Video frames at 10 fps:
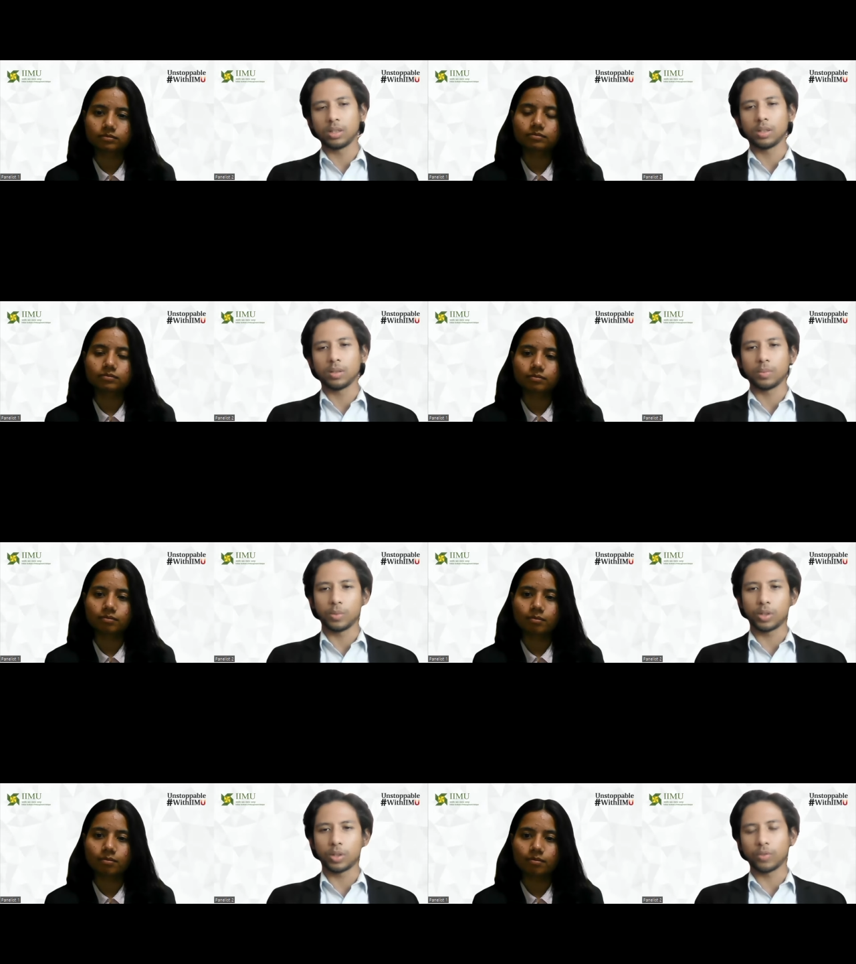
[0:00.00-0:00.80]
Speaker 1: you can
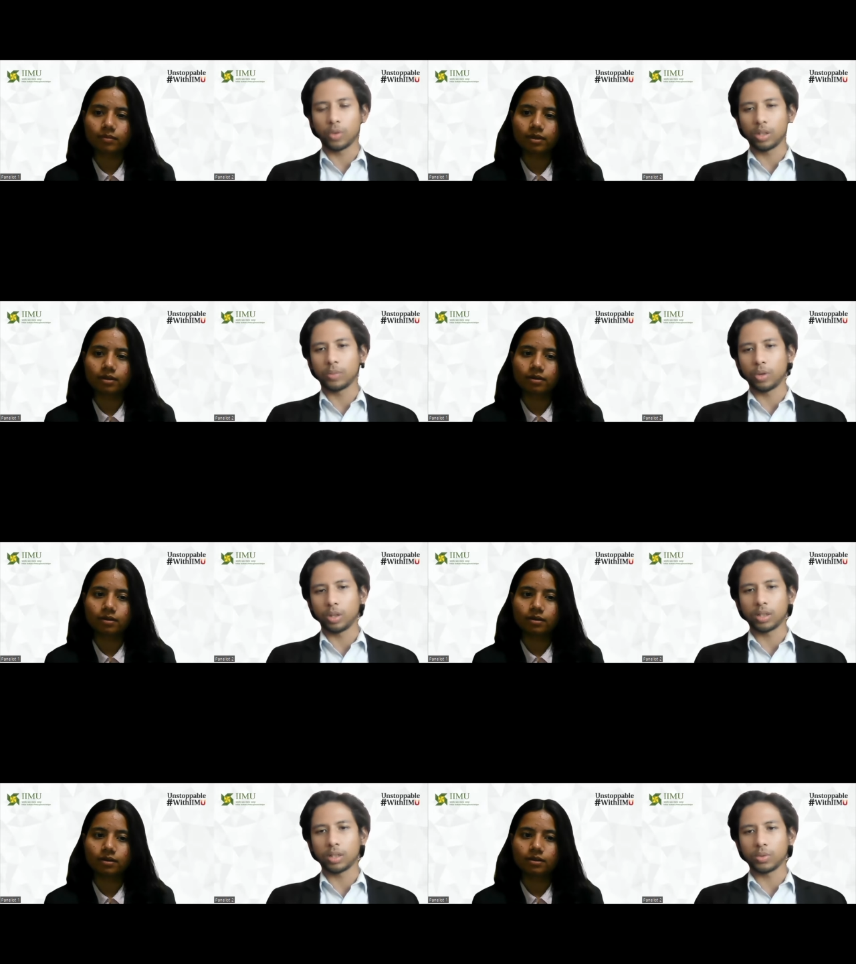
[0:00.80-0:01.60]
avoid the political
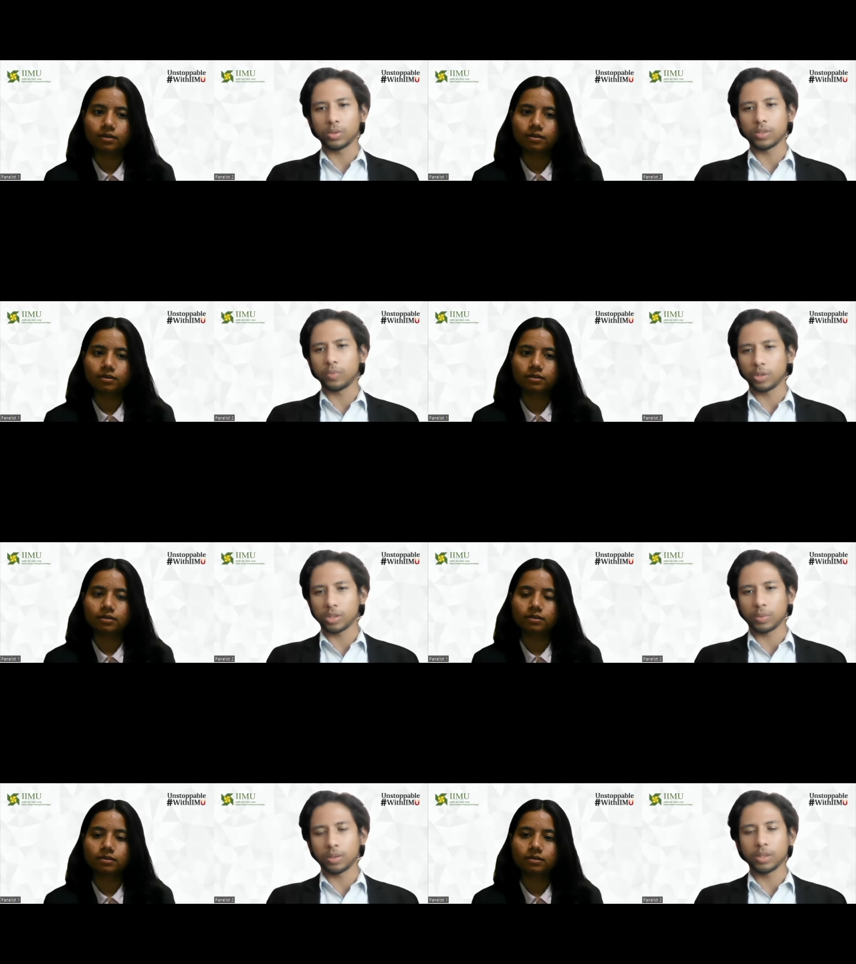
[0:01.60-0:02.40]
news if possible,
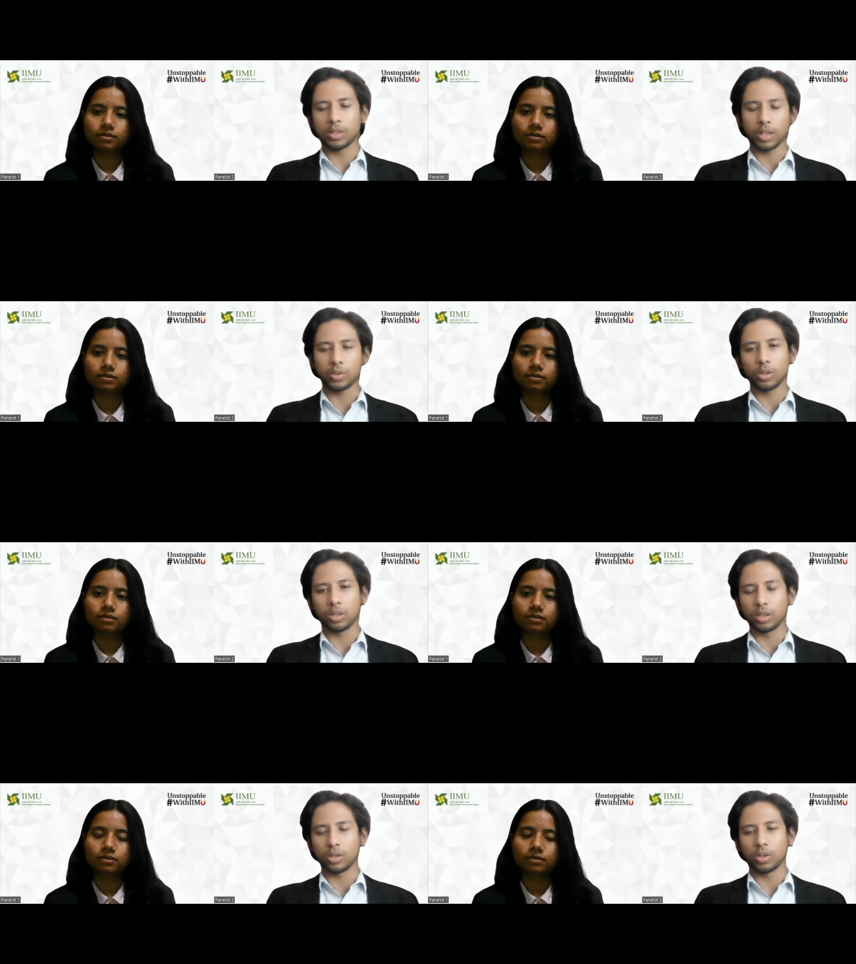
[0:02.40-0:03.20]
but try to learn
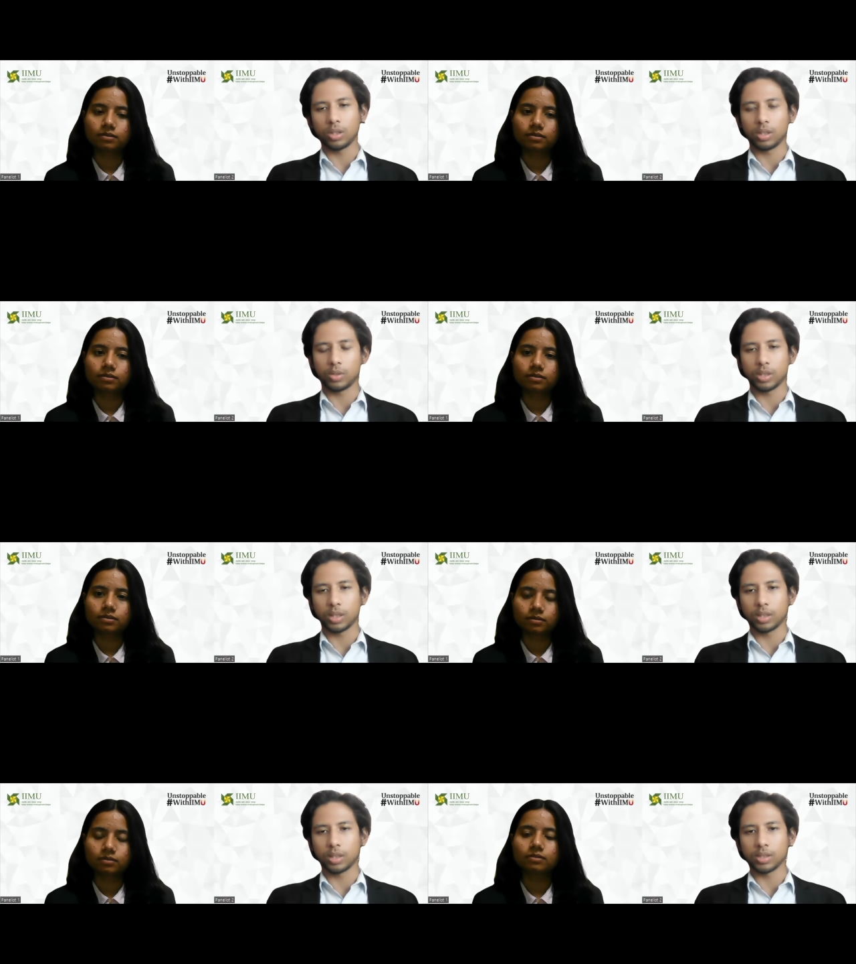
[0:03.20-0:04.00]
all the news that
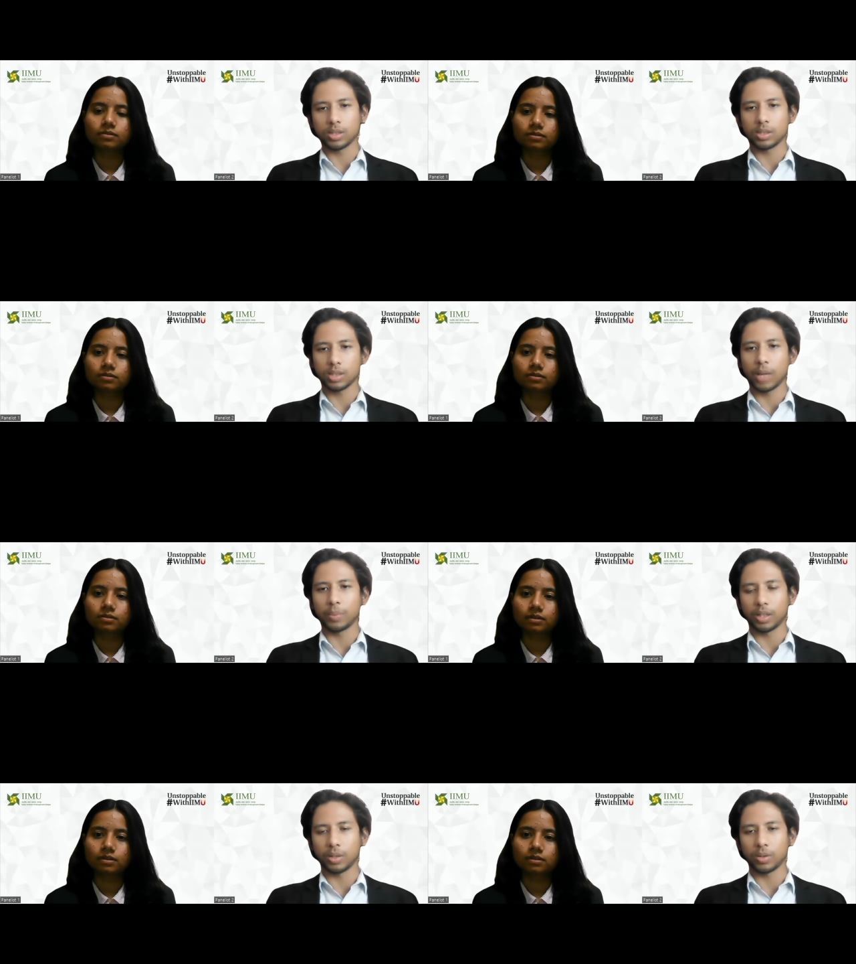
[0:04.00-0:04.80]
is happening
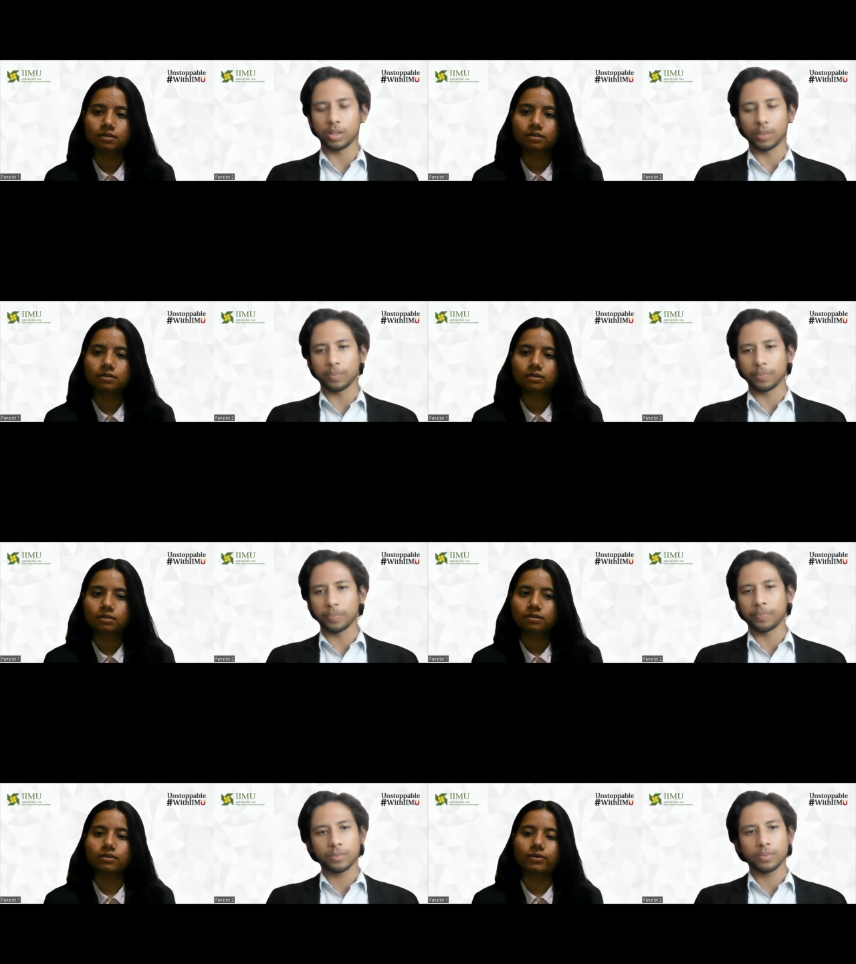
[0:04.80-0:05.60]
around the time.
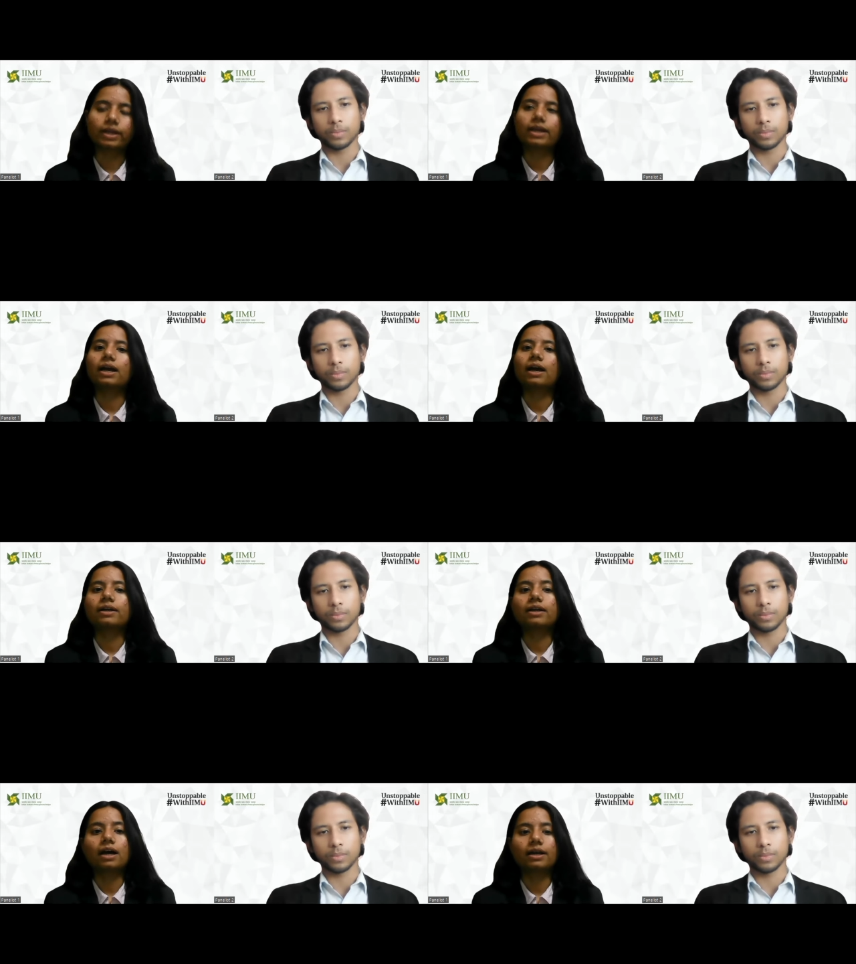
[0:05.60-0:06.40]
Speaker 2: Okay,
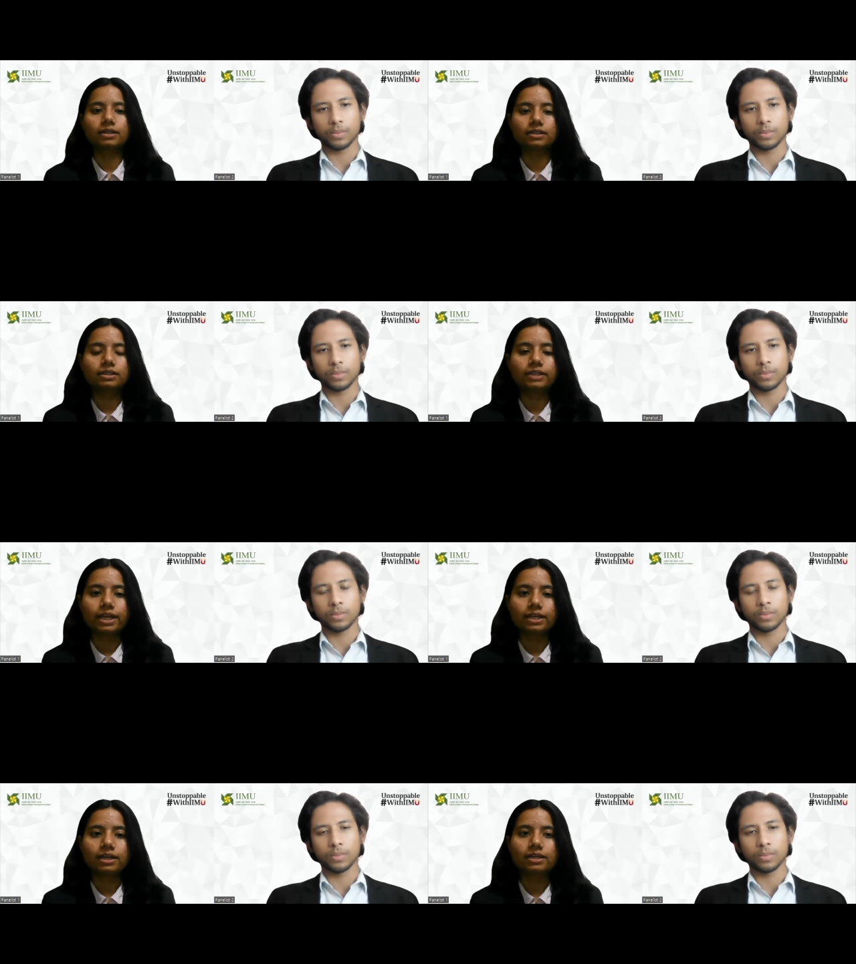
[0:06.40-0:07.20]
and another
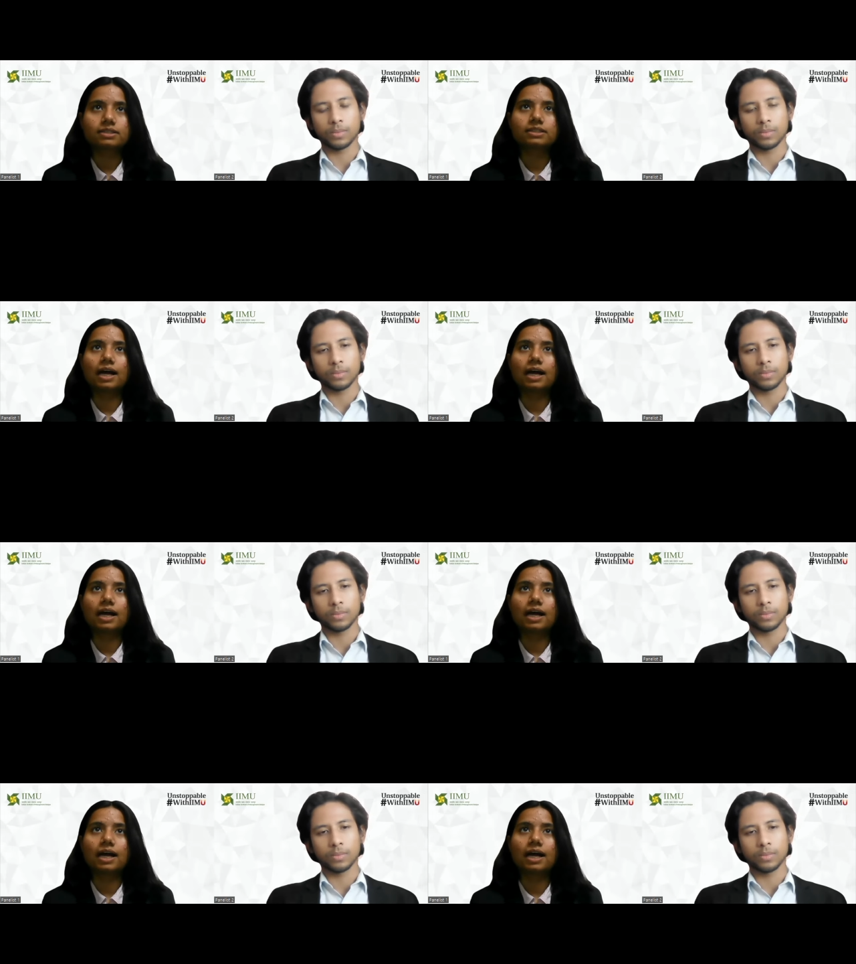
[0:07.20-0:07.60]
thing is